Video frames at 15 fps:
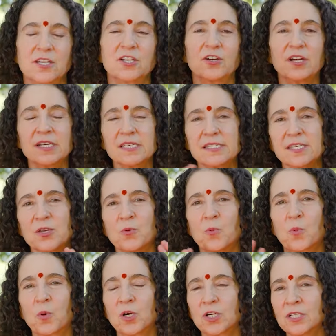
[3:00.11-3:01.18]
You're going to see
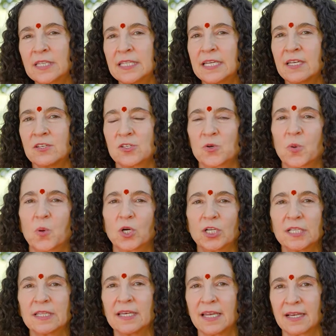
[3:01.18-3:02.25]
whirling,
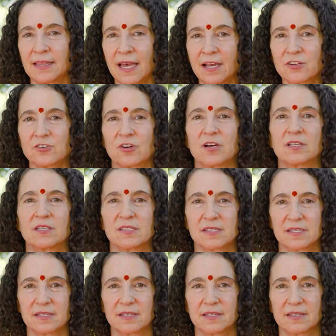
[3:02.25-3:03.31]
twirling
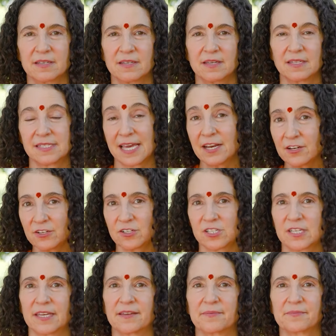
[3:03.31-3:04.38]
electrons. It's
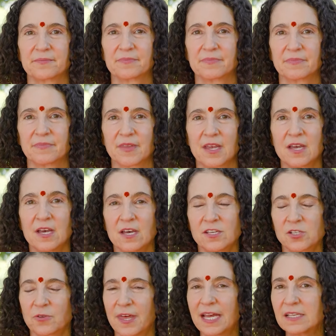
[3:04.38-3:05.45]
energy.
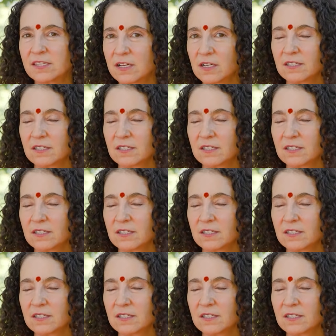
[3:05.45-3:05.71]
So that's